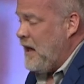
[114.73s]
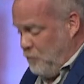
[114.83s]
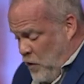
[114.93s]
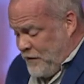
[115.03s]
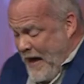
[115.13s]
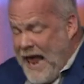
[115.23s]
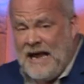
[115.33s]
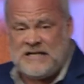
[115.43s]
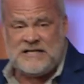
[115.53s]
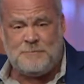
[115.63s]
Would that
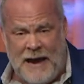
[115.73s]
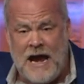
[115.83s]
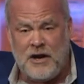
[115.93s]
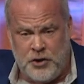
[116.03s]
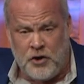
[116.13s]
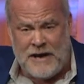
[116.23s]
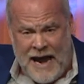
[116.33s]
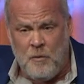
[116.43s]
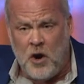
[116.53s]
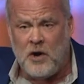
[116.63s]
expand your
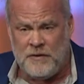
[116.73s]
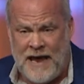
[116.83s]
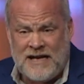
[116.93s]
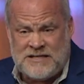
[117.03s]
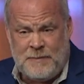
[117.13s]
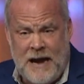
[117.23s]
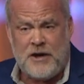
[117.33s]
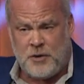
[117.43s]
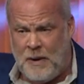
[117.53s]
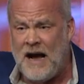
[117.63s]
network? Would that
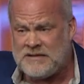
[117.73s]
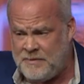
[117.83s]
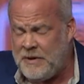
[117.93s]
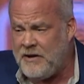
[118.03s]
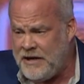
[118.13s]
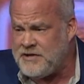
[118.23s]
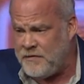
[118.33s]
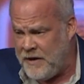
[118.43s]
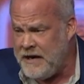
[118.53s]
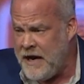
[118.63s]
expand your possibilities
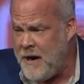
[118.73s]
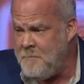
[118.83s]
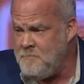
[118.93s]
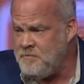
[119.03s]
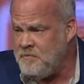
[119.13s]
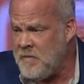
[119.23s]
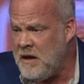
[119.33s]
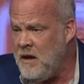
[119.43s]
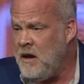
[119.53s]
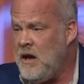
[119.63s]
for income?
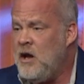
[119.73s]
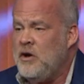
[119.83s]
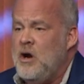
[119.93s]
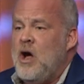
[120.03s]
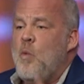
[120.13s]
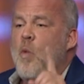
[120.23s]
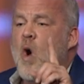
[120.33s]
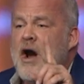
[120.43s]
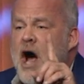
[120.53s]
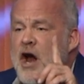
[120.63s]

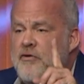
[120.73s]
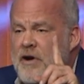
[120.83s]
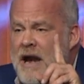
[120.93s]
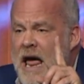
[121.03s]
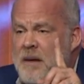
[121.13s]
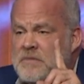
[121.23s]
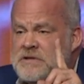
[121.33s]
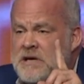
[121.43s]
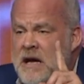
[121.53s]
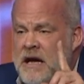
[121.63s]
100 names.
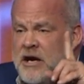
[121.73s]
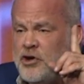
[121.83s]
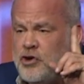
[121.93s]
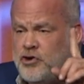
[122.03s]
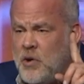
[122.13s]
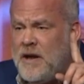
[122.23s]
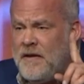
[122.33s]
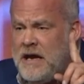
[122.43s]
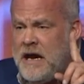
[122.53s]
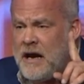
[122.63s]
Could you do it
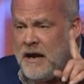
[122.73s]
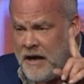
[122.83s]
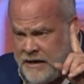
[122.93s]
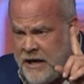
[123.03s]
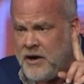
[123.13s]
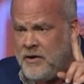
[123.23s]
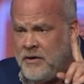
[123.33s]
in a year?